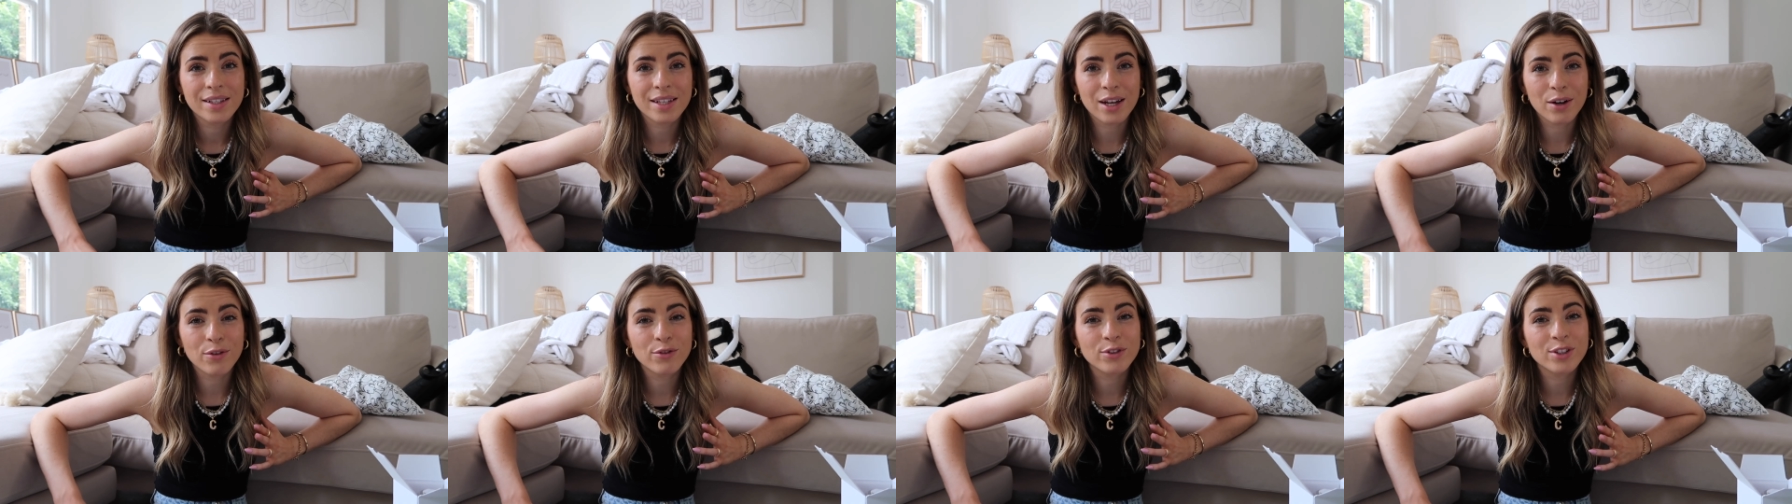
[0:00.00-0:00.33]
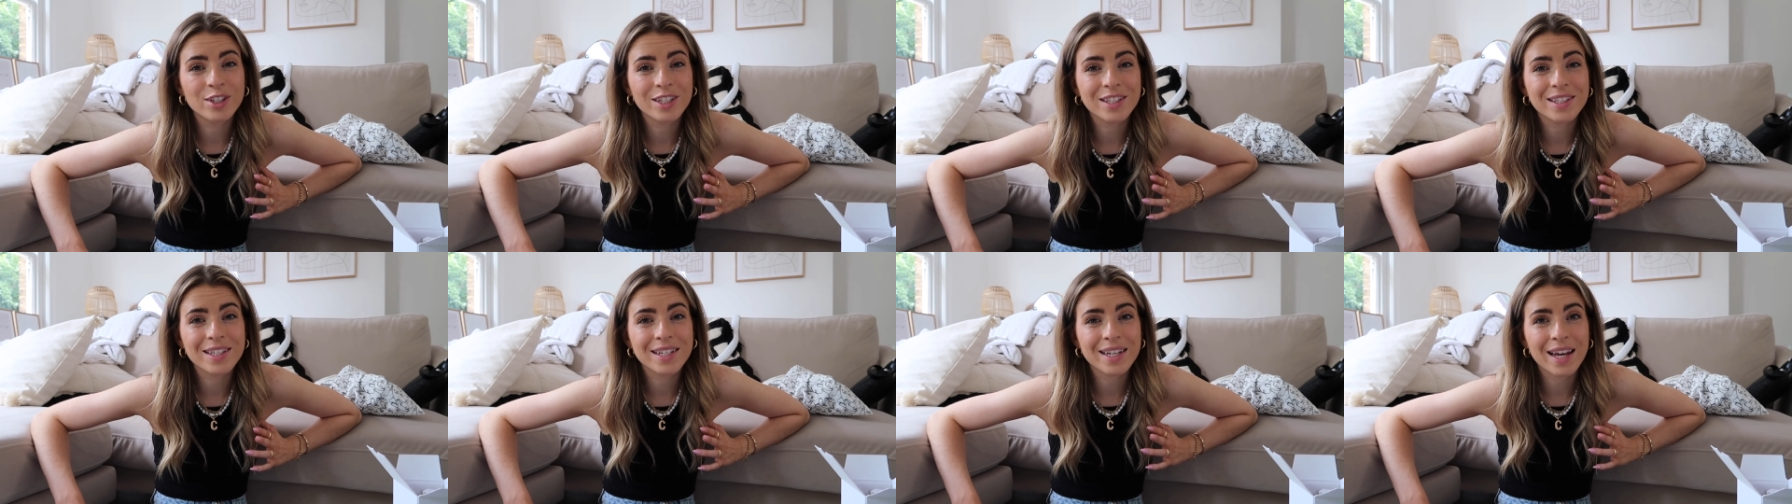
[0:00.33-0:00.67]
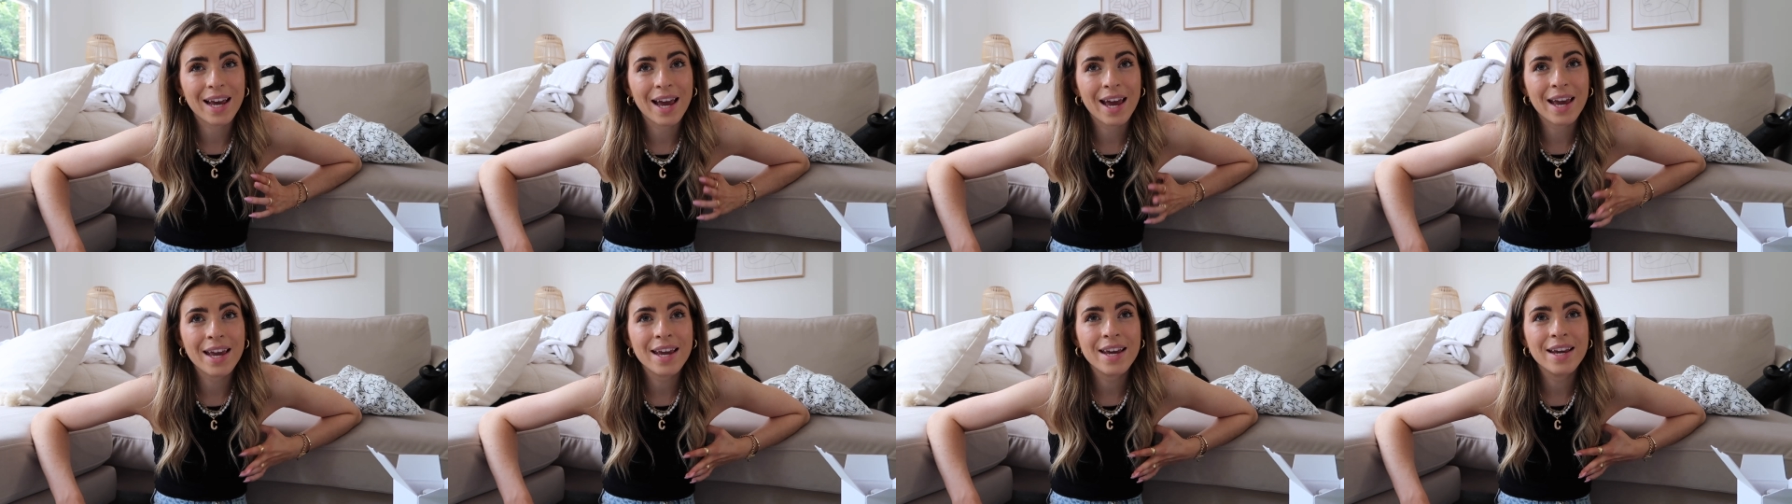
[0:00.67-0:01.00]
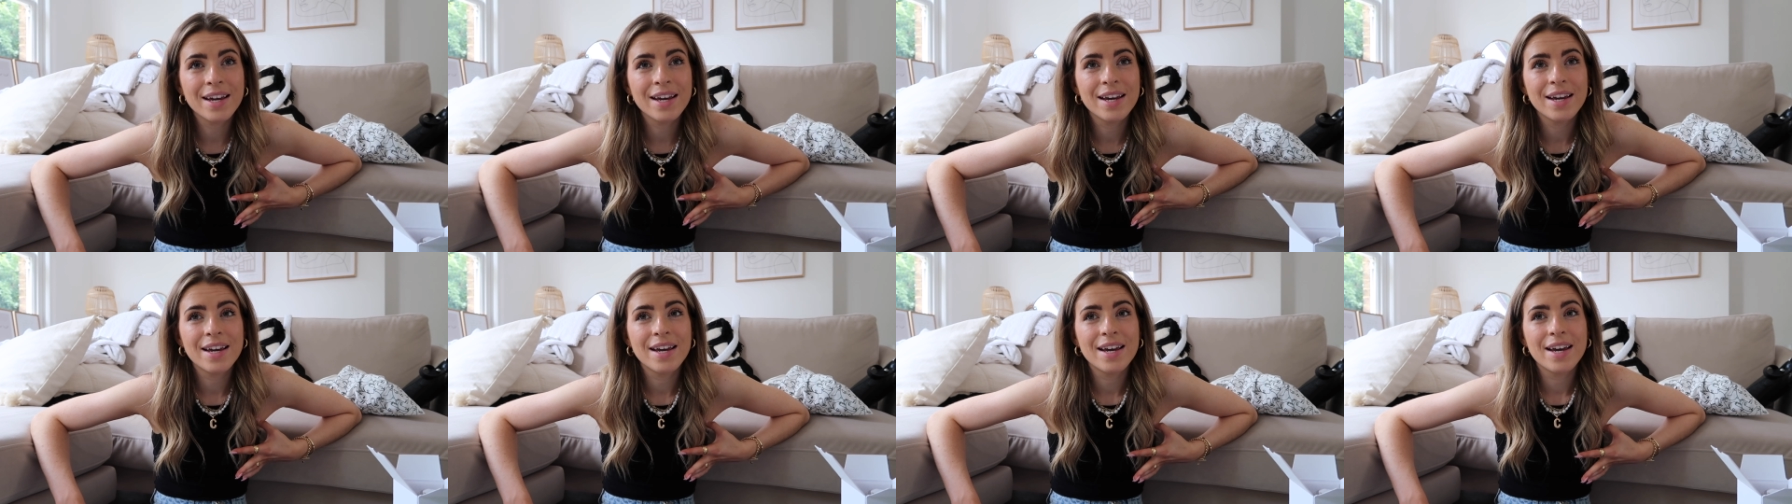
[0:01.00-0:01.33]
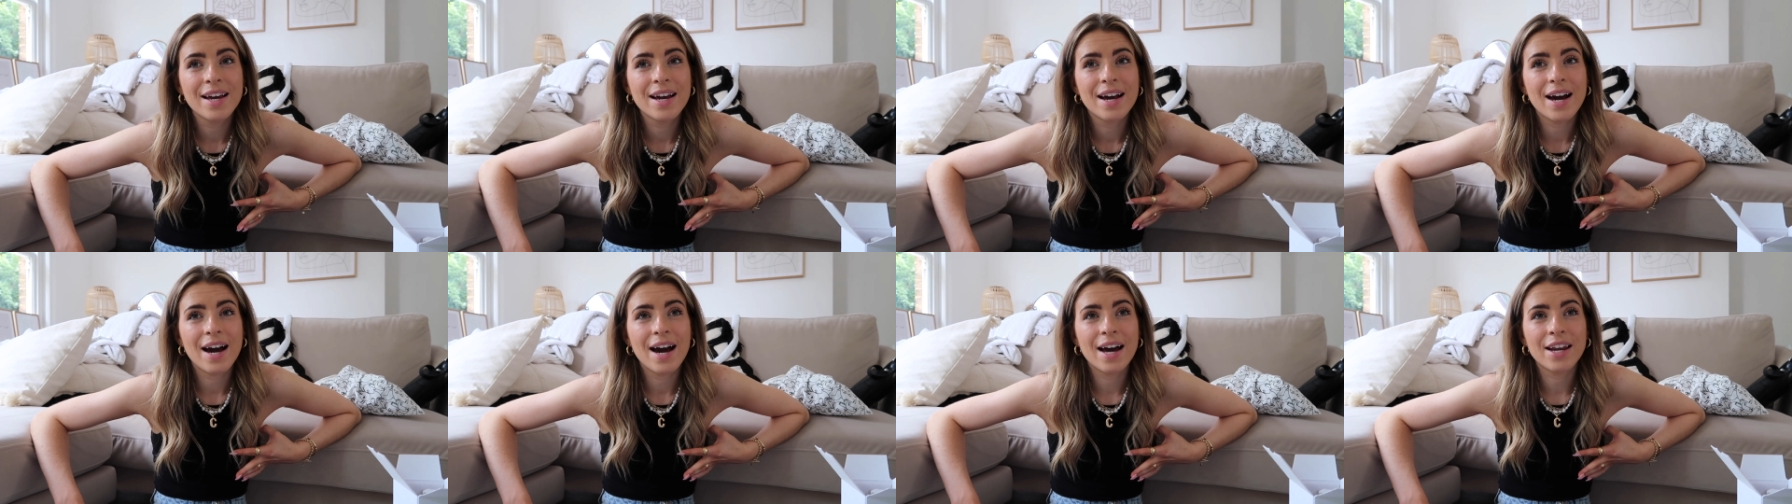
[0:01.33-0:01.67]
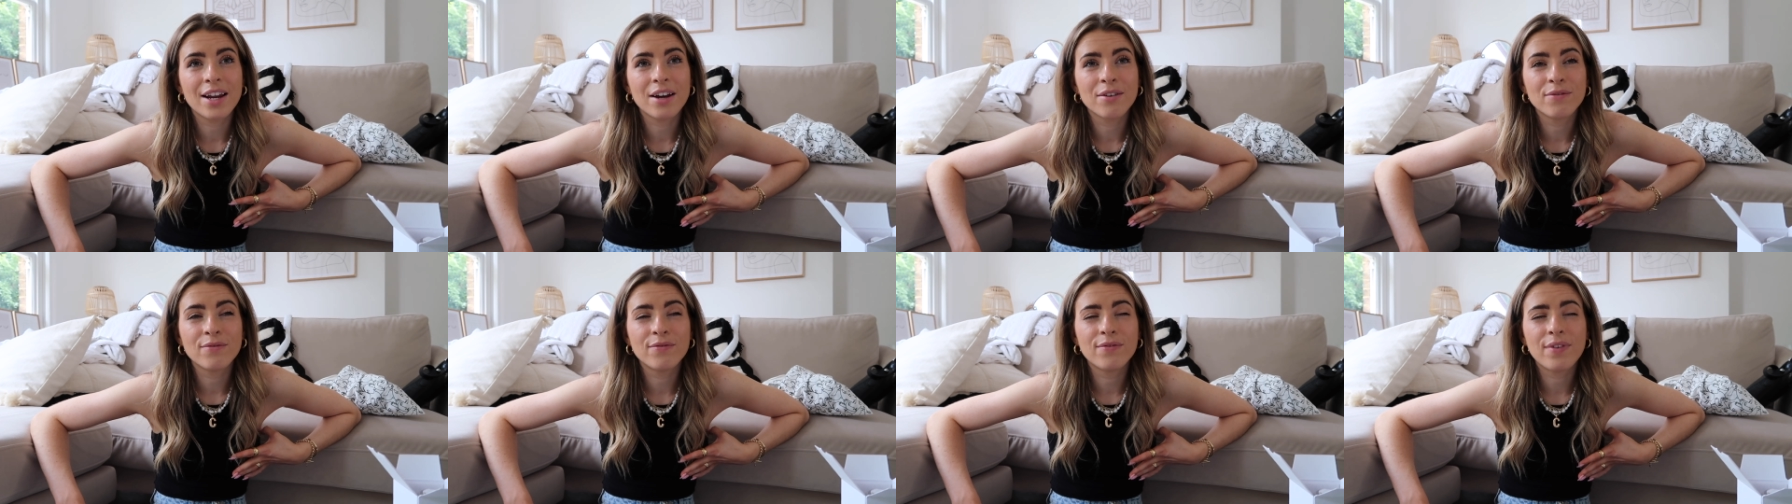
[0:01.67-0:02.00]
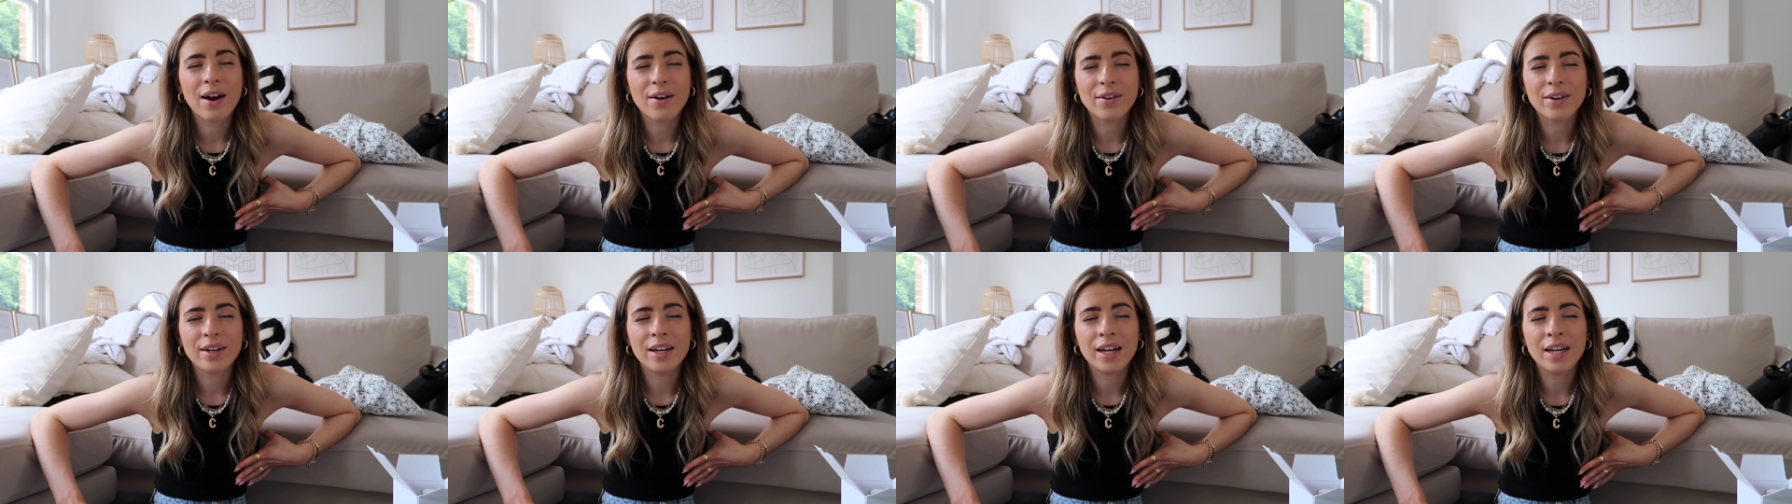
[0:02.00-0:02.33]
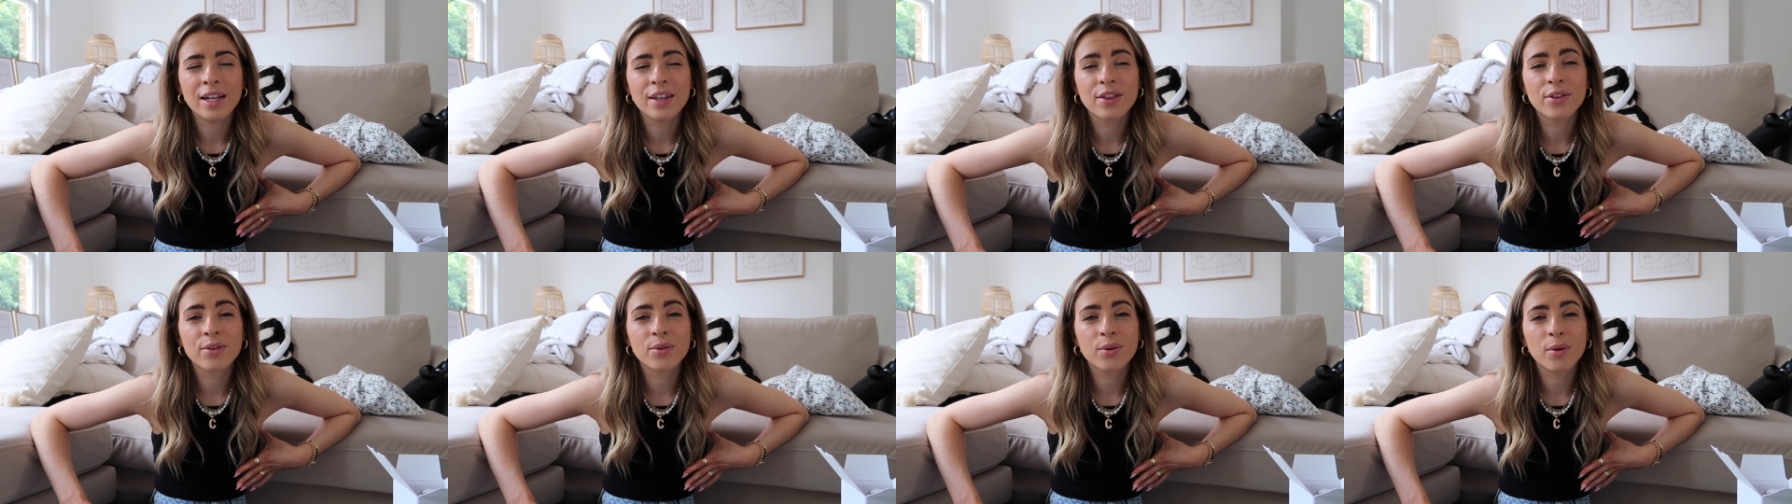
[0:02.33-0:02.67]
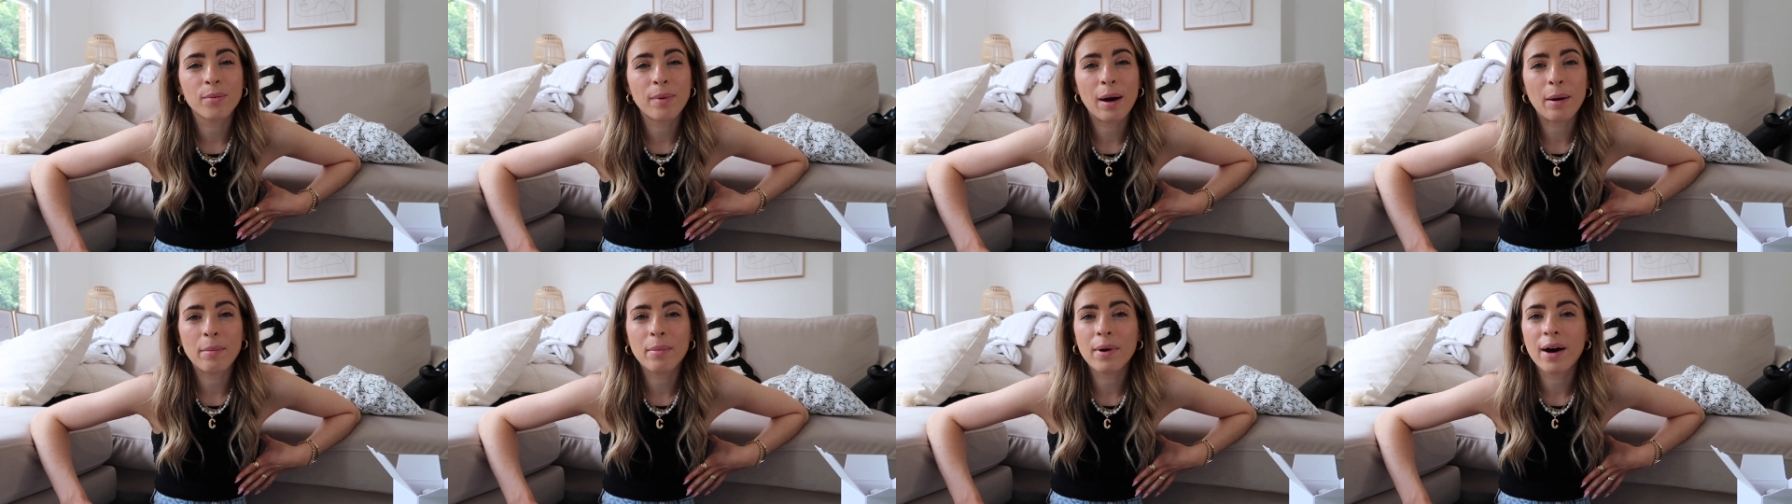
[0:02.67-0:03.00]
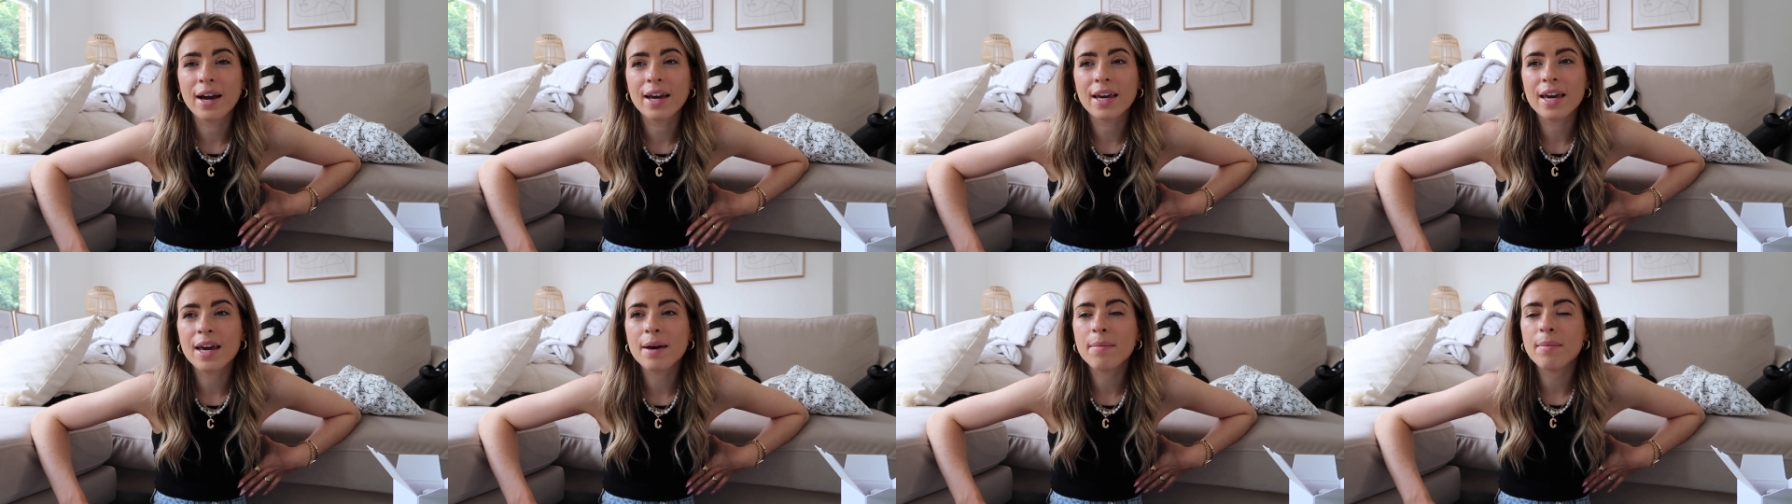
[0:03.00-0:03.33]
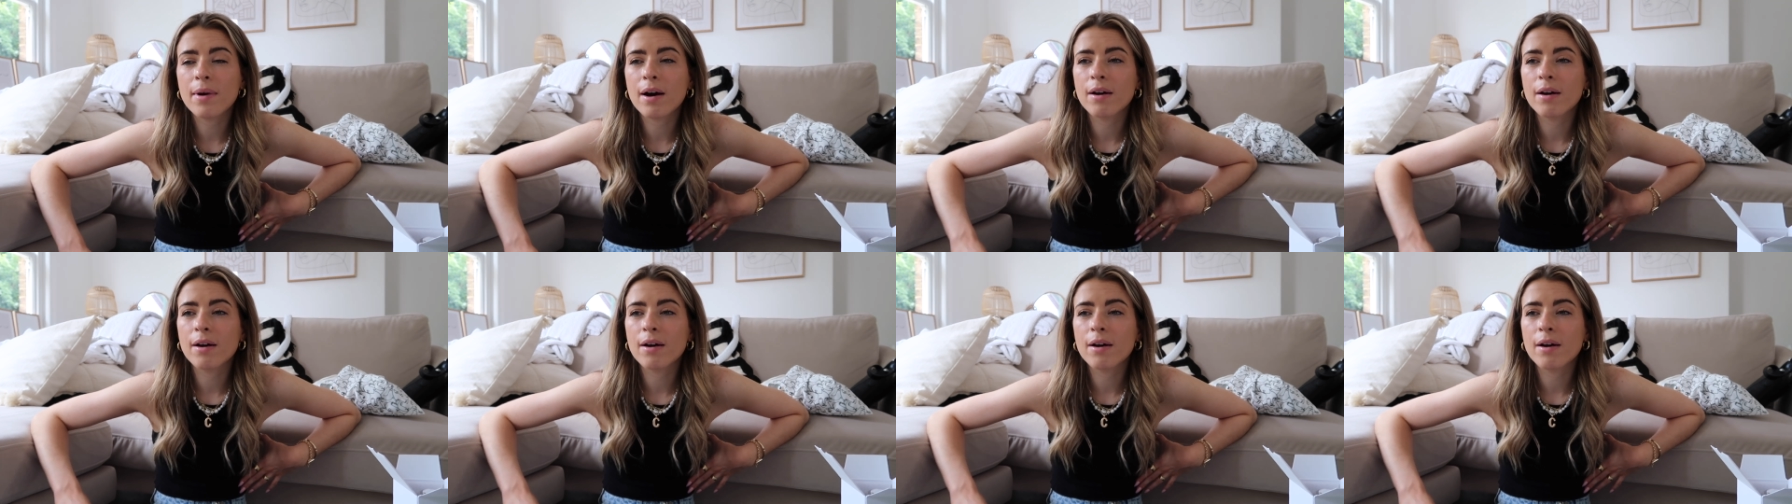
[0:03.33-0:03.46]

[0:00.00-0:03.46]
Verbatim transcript: Selfridges today, and I very nearly thought about buying it,